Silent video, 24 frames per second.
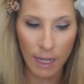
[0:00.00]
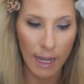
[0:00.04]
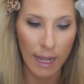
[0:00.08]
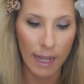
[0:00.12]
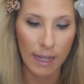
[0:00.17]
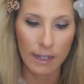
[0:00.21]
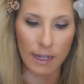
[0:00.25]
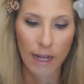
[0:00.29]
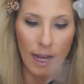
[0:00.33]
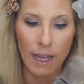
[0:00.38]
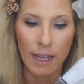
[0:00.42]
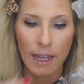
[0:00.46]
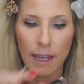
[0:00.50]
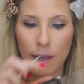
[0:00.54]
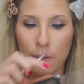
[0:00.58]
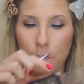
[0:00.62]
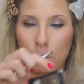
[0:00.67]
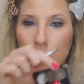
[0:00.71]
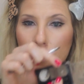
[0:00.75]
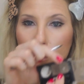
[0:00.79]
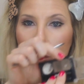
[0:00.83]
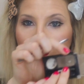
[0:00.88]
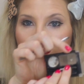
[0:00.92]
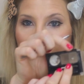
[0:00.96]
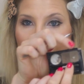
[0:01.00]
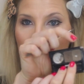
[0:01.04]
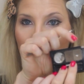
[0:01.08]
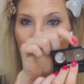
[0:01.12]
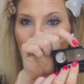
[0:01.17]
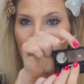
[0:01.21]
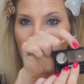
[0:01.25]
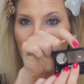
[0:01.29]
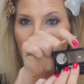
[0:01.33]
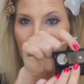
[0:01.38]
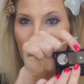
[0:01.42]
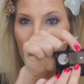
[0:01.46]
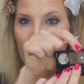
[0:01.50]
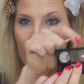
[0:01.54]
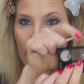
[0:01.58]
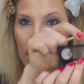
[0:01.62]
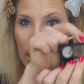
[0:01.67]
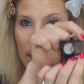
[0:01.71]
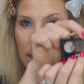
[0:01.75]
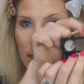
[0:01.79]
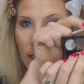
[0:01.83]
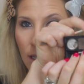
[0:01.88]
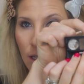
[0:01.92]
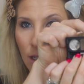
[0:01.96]
and I am using
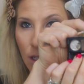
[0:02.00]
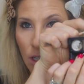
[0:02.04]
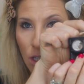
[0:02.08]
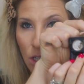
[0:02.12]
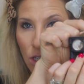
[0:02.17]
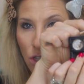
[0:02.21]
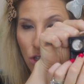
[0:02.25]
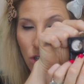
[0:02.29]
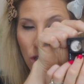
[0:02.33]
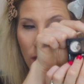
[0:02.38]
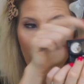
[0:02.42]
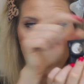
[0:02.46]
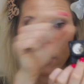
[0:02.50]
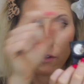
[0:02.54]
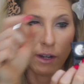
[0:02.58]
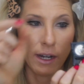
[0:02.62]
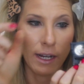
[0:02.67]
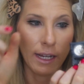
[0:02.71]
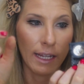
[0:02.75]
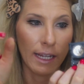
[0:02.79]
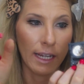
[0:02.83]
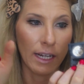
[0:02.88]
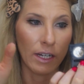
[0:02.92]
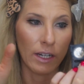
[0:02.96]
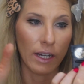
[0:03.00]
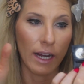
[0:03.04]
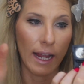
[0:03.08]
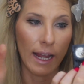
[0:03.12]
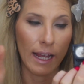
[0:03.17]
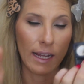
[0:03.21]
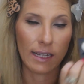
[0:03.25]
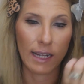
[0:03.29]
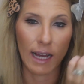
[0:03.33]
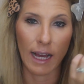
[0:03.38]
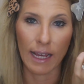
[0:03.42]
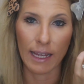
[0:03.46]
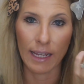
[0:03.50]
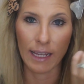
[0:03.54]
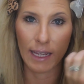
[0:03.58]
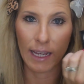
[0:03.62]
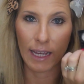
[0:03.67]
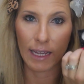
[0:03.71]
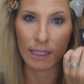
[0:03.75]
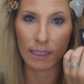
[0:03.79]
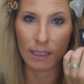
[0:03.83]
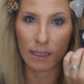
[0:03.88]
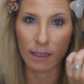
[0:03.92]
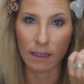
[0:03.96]
this shade right here, and I
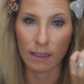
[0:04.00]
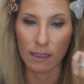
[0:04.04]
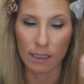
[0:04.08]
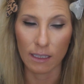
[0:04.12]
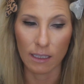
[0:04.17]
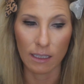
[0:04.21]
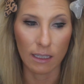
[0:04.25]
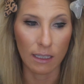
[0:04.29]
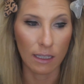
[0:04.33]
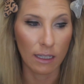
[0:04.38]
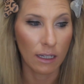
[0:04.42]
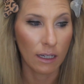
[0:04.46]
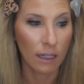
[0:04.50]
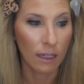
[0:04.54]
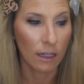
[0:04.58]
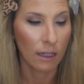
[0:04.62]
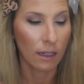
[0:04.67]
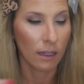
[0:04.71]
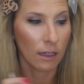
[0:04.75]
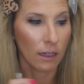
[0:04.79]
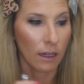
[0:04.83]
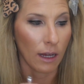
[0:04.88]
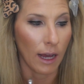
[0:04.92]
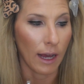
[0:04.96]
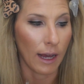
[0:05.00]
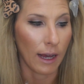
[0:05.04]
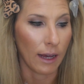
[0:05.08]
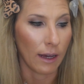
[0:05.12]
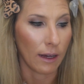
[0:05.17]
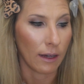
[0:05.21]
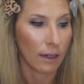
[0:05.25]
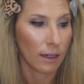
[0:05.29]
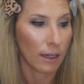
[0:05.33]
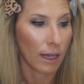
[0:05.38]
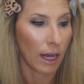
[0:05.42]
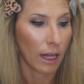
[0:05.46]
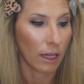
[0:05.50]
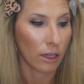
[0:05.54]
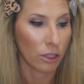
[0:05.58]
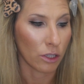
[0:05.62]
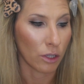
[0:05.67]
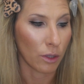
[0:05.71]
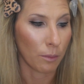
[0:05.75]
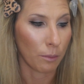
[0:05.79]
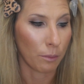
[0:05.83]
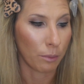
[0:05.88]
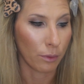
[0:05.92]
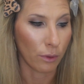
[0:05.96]
get the
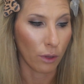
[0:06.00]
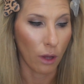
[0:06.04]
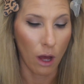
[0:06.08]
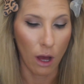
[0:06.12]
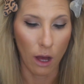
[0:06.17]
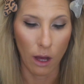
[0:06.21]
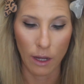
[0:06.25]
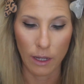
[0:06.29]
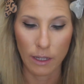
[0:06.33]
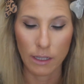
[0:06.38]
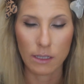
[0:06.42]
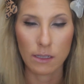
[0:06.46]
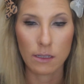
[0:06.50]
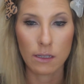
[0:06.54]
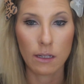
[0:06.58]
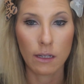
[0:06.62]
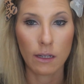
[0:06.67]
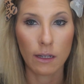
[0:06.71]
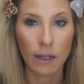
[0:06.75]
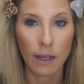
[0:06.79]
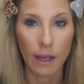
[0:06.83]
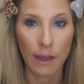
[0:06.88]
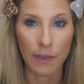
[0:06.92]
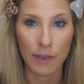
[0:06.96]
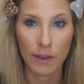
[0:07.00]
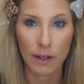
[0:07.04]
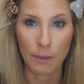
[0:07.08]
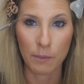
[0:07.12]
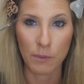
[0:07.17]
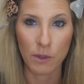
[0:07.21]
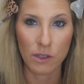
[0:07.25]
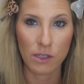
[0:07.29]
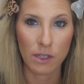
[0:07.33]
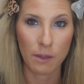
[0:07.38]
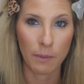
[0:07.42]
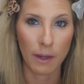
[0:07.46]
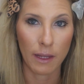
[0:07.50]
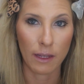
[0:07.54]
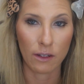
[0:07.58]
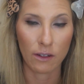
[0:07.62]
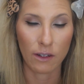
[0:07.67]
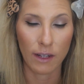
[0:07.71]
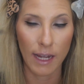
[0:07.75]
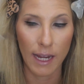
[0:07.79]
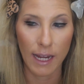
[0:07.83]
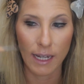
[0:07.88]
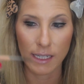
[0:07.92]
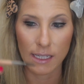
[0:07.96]
color Blonde, and then I'm using my
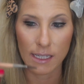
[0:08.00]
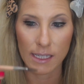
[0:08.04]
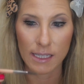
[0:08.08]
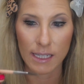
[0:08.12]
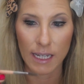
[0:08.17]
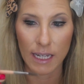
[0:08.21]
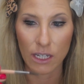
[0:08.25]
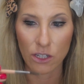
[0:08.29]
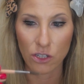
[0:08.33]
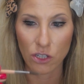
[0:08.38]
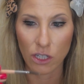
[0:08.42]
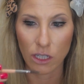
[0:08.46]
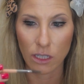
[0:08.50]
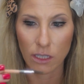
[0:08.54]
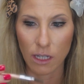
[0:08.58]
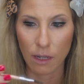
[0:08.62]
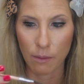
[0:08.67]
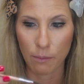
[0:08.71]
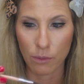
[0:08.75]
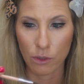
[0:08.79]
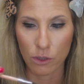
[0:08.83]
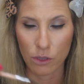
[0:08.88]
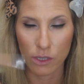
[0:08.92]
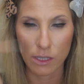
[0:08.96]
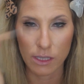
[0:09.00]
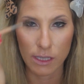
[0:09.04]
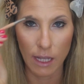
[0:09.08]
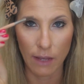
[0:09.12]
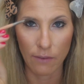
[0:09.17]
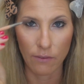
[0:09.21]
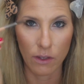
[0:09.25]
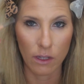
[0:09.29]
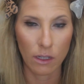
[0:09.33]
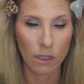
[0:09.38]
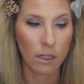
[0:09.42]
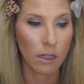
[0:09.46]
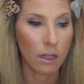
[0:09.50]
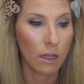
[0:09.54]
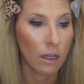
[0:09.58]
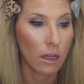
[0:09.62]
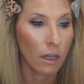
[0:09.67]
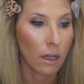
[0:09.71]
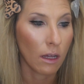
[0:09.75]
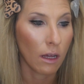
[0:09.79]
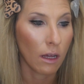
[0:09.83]
little Anastasia number 7